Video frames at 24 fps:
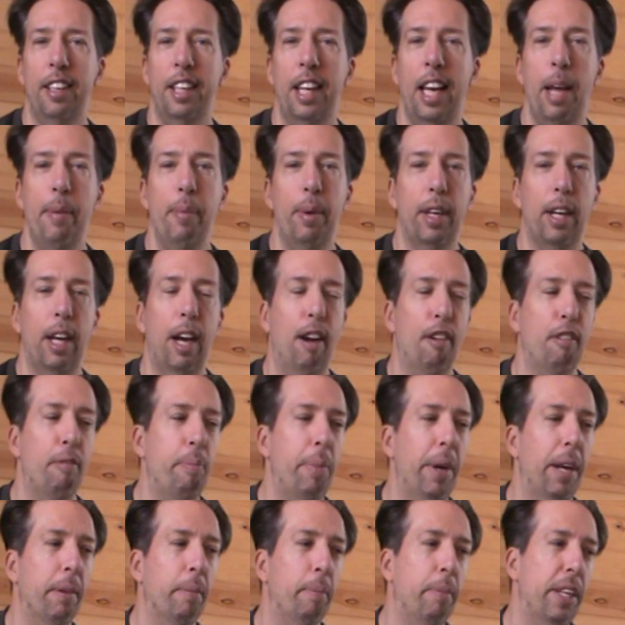naming off
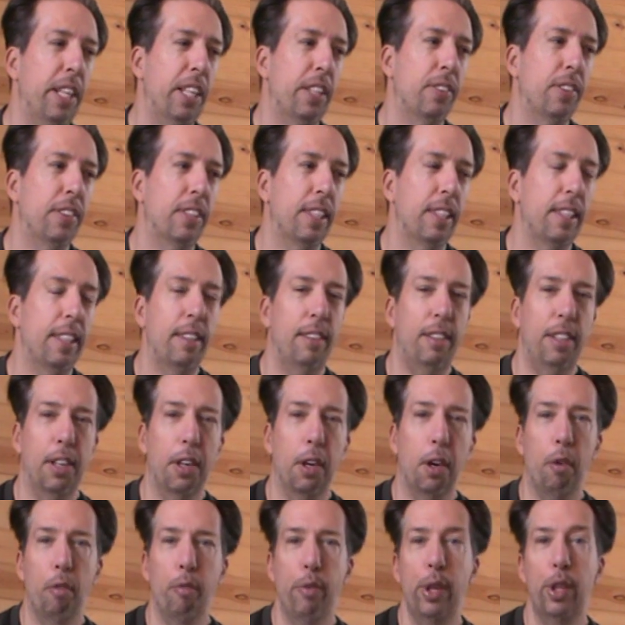pet peeves you
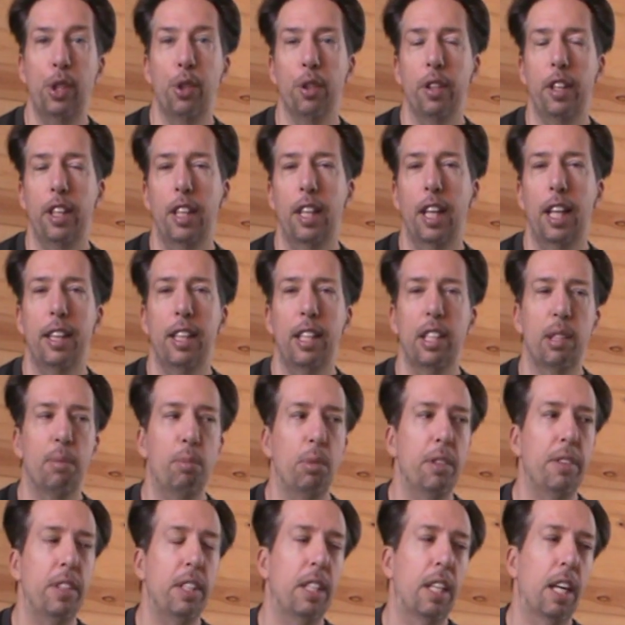know visually that this
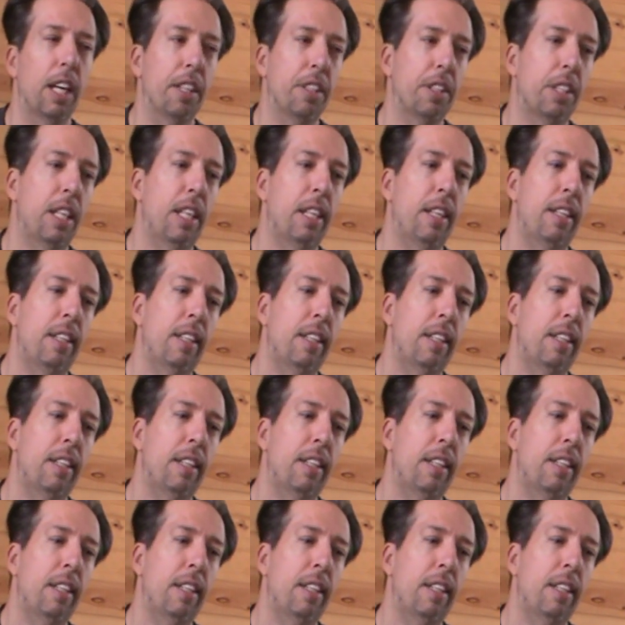movie does